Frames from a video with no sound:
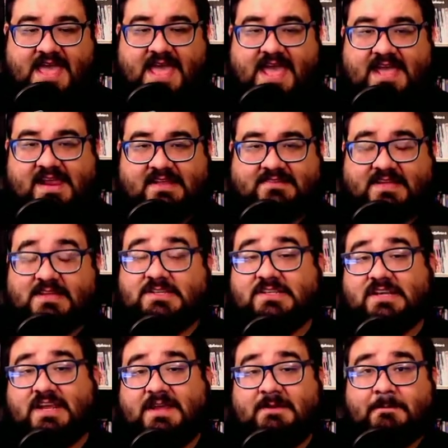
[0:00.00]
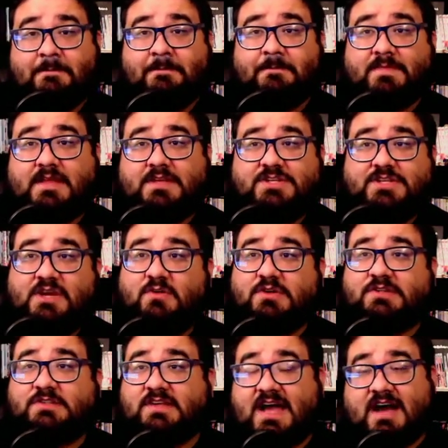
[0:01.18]
And essentially, she
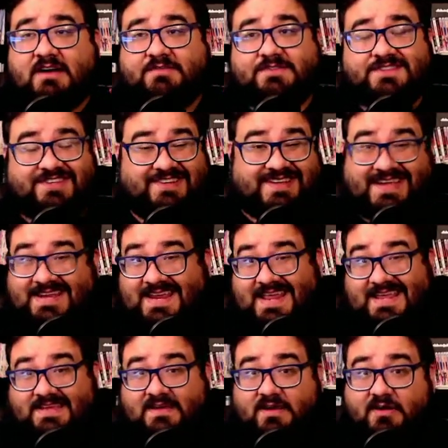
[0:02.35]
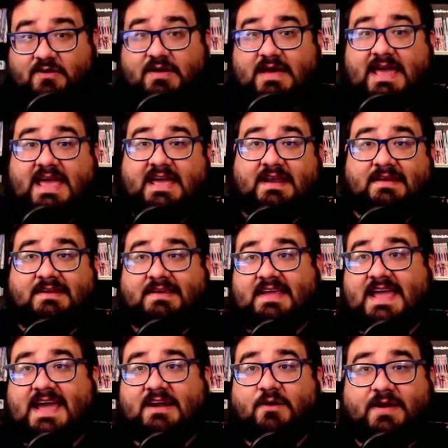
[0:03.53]
was off to get a kill, and he
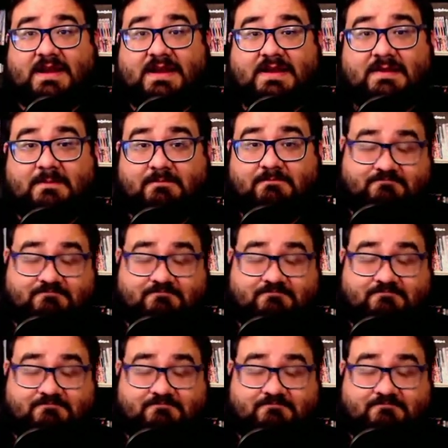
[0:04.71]
had already